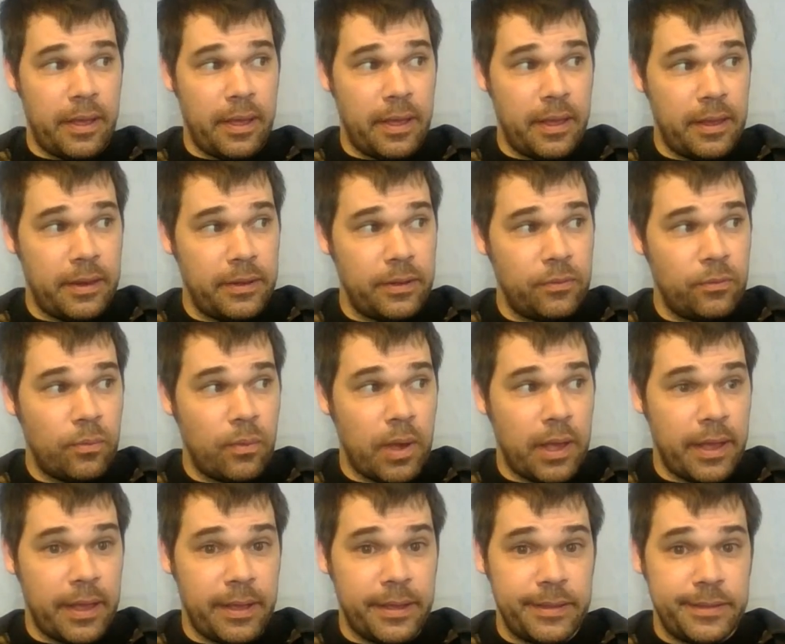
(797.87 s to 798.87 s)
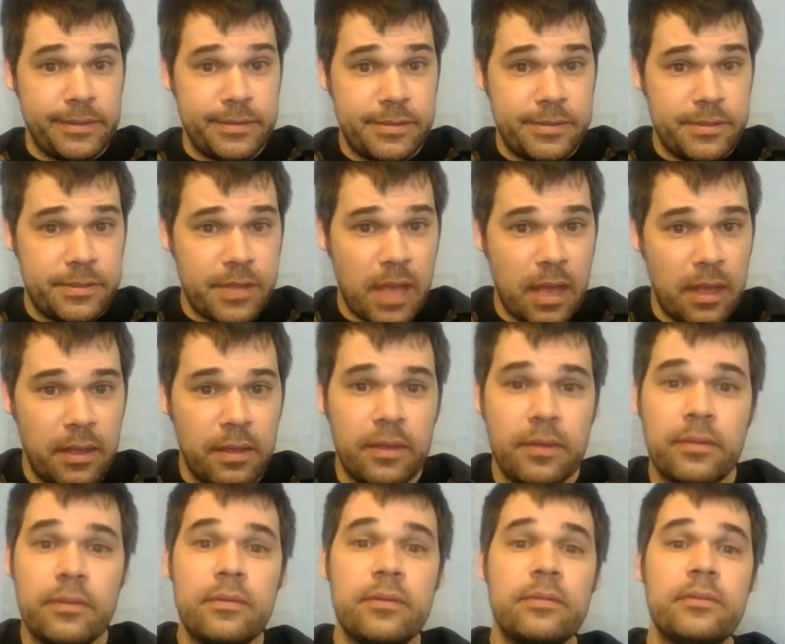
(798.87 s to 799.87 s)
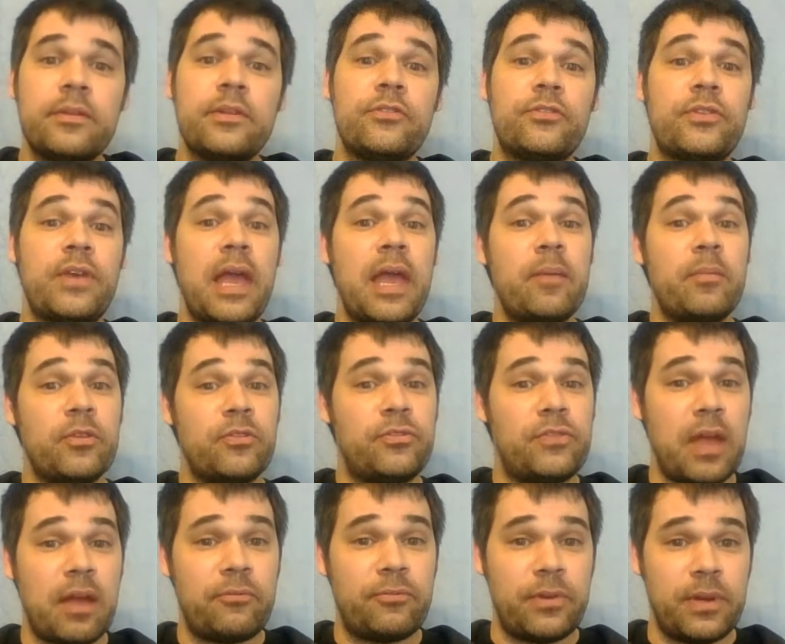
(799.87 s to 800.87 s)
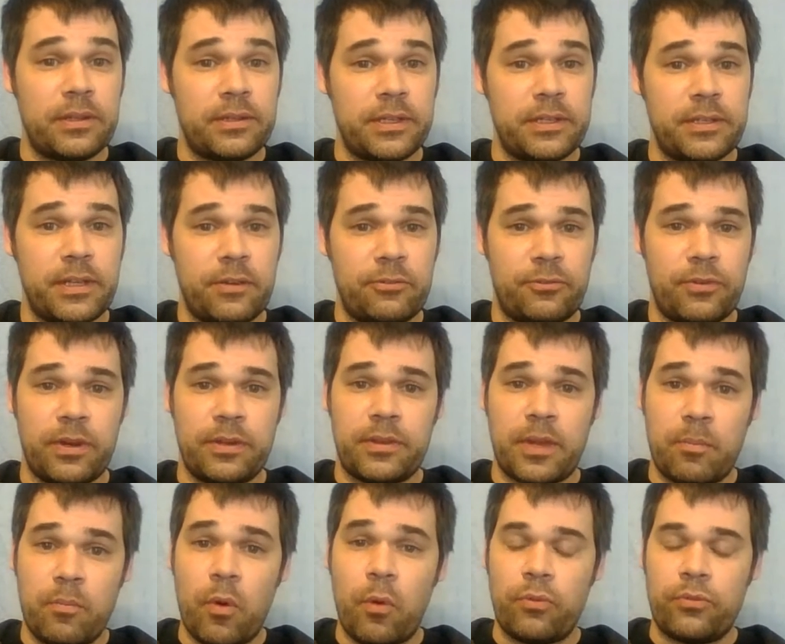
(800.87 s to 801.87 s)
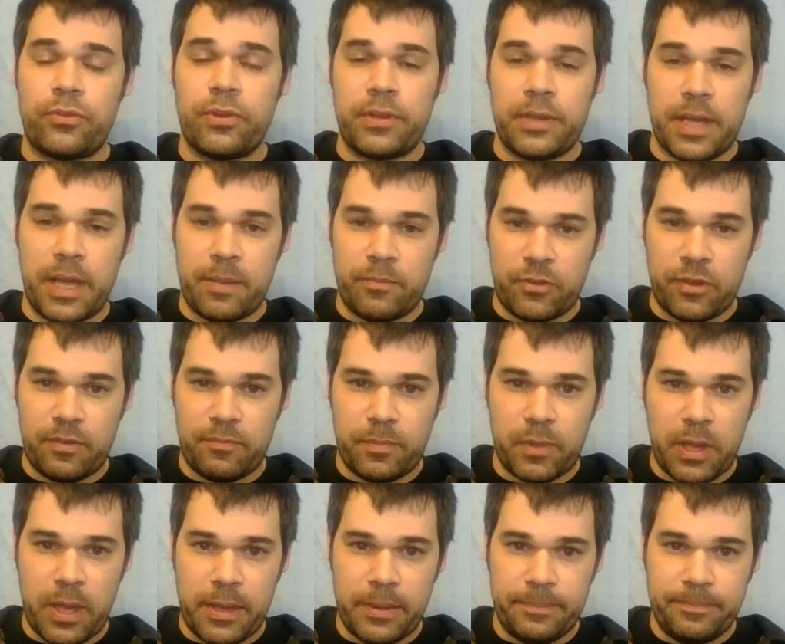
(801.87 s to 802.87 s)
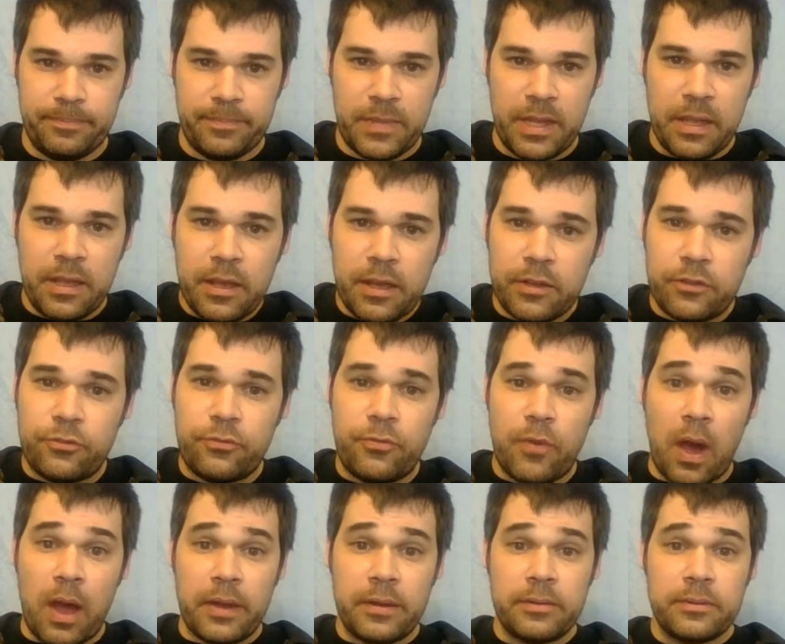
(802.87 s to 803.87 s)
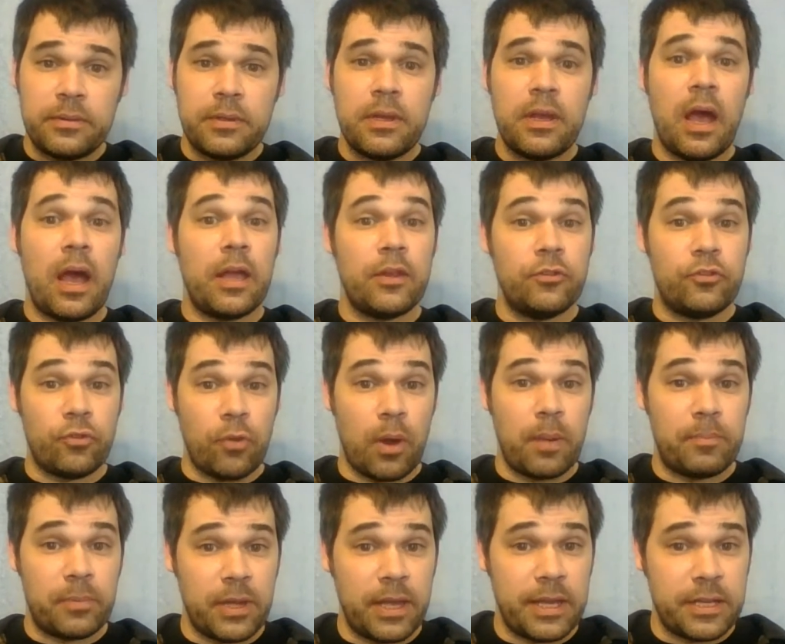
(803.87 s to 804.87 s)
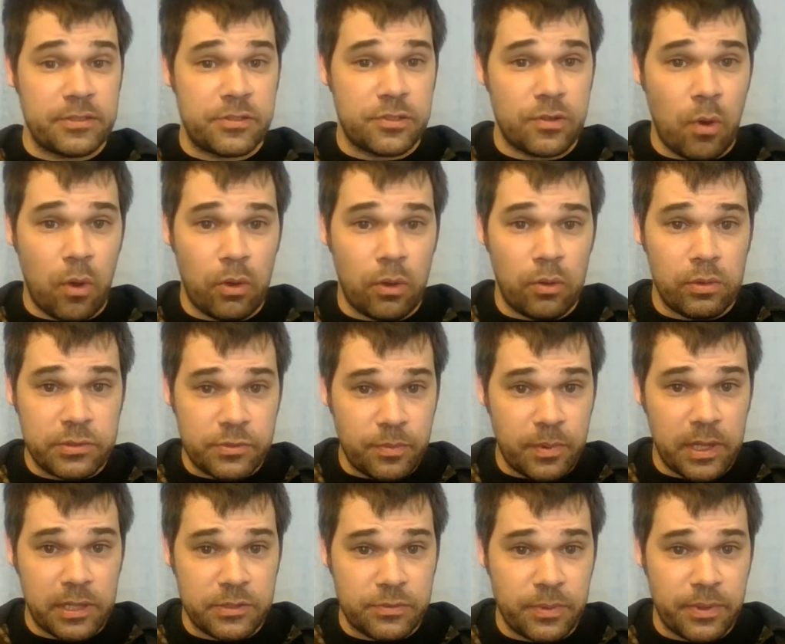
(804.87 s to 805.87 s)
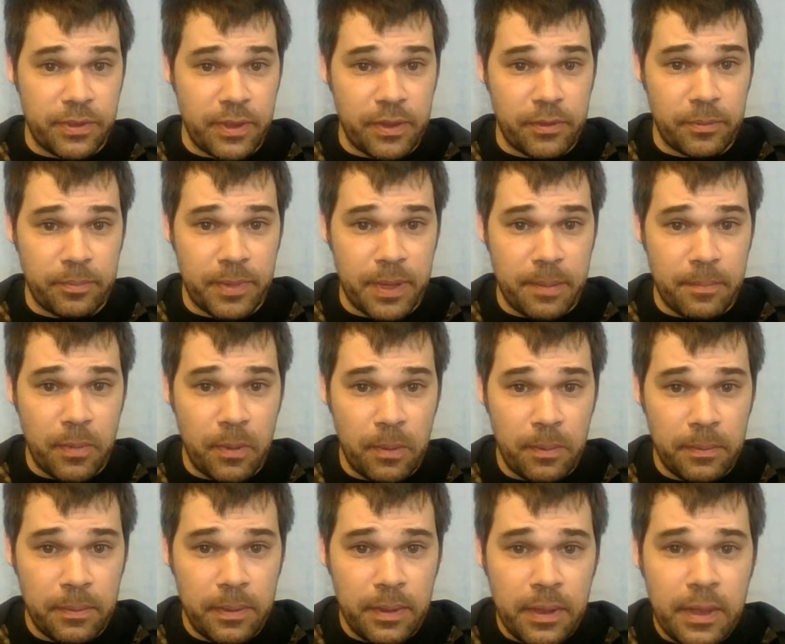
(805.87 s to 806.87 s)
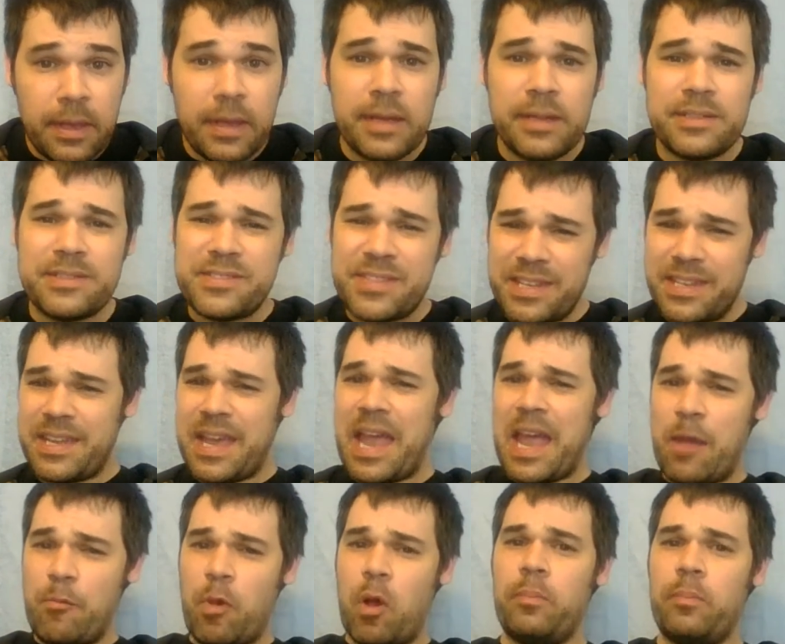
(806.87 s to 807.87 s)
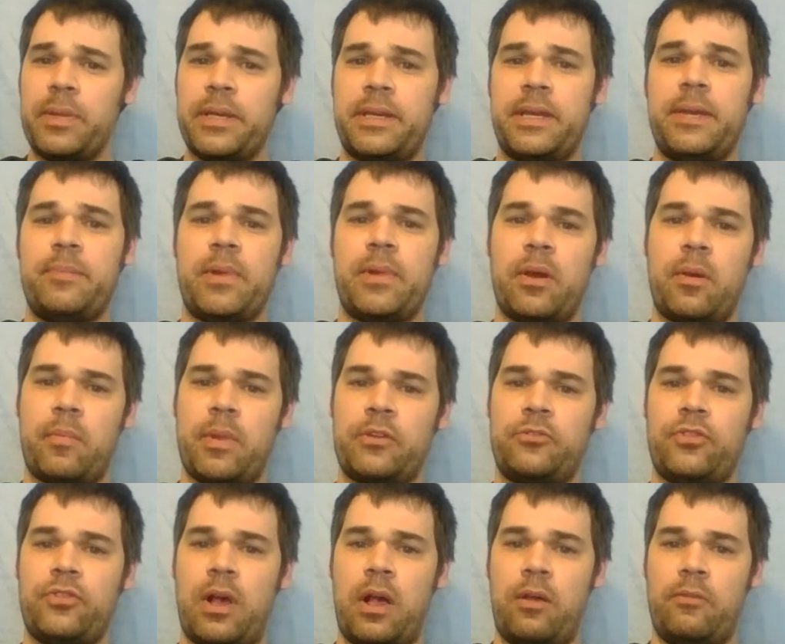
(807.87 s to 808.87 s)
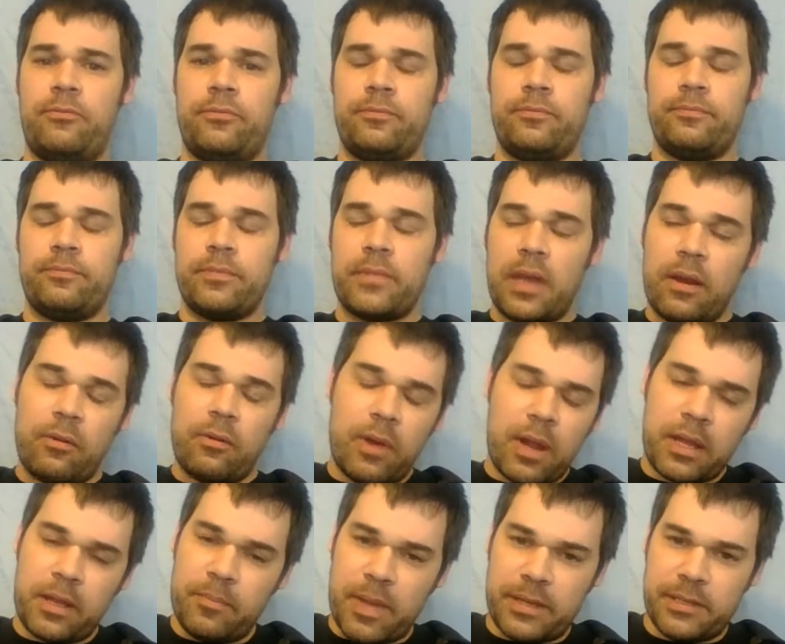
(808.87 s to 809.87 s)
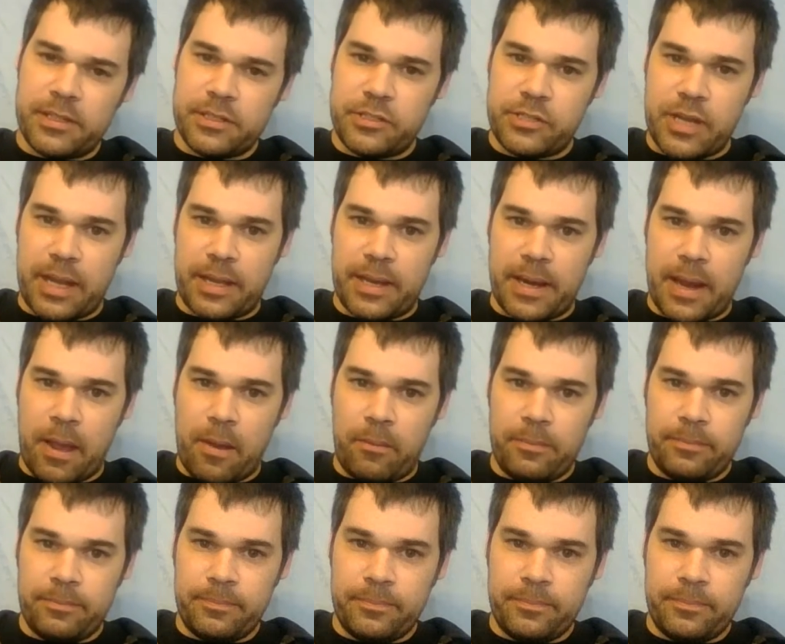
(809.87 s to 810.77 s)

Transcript: Anyways, this game is definitely different than most of the games I've played. It's fun, I enjoy playing solo as well as with other people, and it's a game I'll be keeping on my shelf. I recommend you check it out.